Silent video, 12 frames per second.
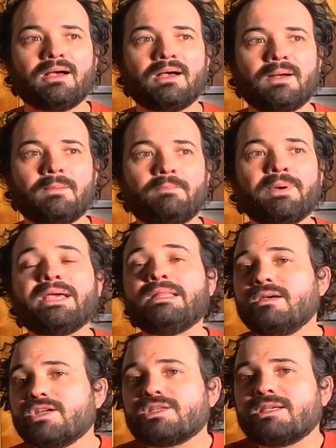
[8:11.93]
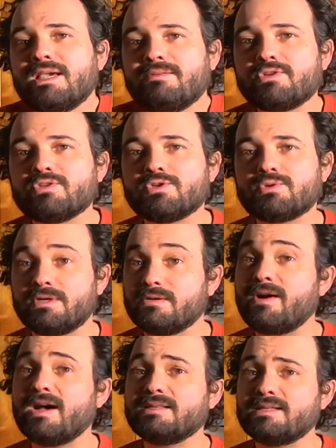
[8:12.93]
Uh, but it does give us also an
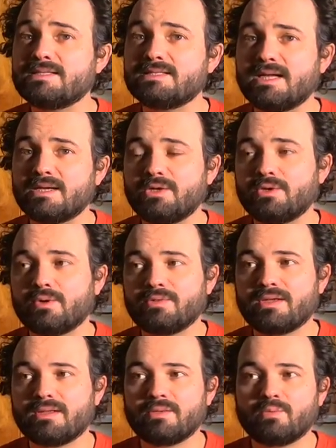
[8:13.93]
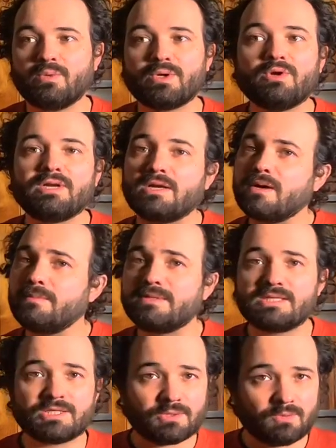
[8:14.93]
advantage is that you know that we're not in
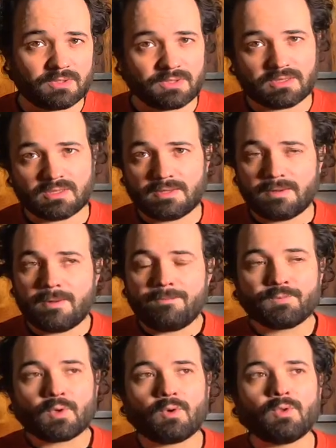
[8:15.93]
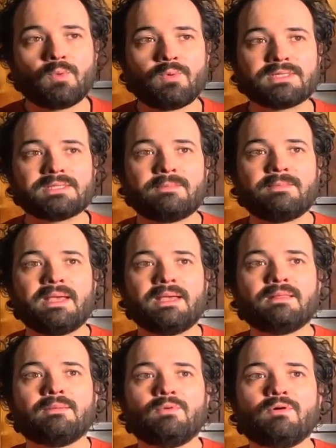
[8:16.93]
competition with all the ones that
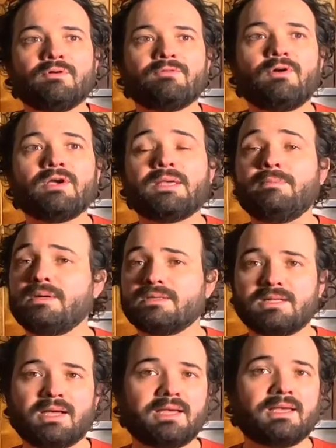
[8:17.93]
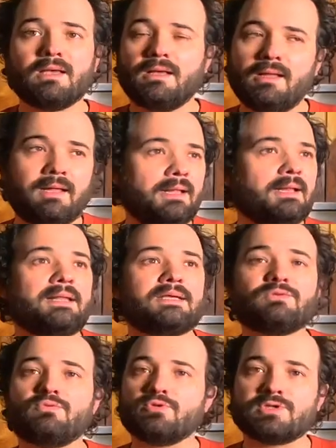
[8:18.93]
make the more funky beers like.
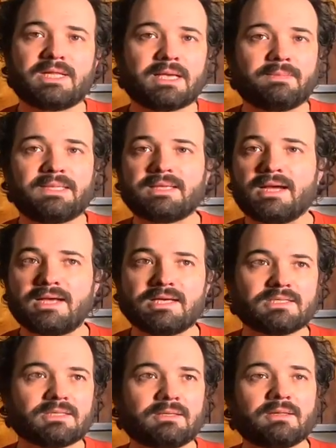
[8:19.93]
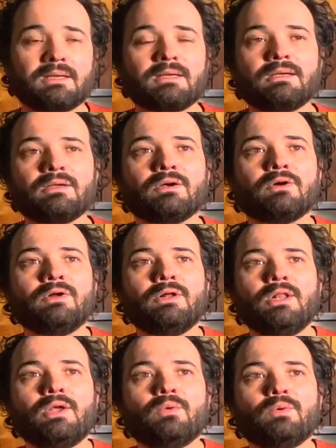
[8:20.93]
La Source, L'Ermitage, I think, you know,
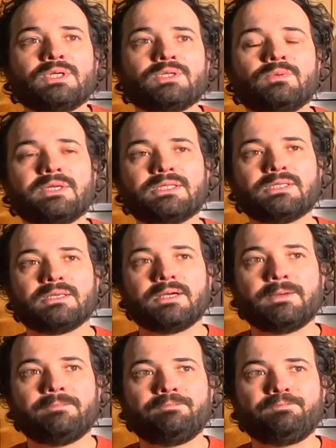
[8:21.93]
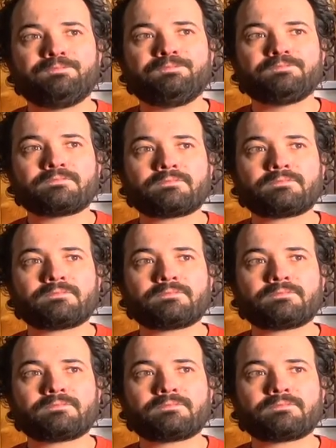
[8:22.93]
which, which, um,